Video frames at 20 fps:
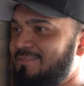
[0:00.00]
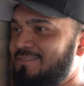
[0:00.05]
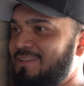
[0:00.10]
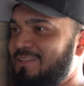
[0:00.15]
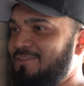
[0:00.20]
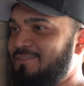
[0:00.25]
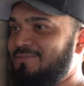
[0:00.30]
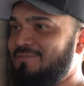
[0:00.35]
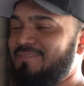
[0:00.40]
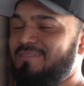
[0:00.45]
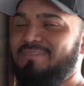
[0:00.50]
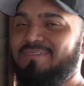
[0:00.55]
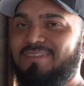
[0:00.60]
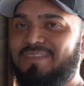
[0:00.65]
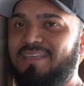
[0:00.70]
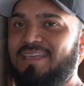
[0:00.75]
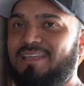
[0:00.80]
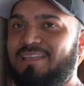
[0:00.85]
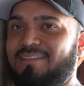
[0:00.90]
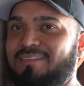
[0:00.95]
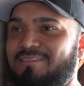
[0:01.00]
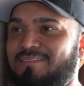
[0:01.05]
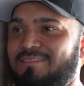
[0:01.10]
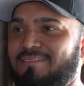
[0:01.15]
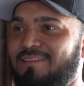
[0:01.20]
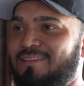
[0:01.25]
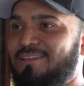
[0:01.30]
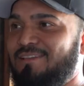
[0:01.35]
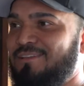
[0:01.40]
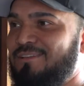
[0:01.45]
to,
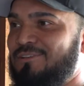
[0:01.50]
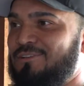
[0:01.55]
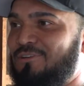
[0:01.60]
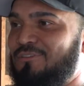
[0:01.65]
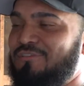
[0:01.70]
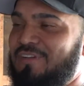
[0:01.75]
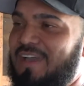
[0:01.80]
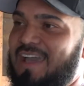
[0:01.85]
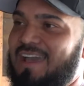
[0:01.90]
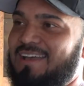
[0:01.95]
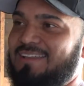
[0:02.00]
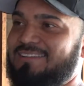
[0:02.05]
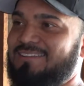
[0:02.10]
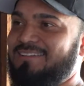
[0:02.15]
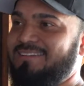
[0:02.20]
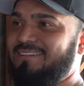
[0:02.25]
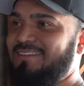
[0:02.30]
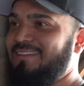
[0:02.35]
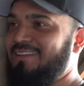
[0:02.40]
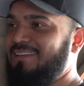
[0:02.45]
go fast,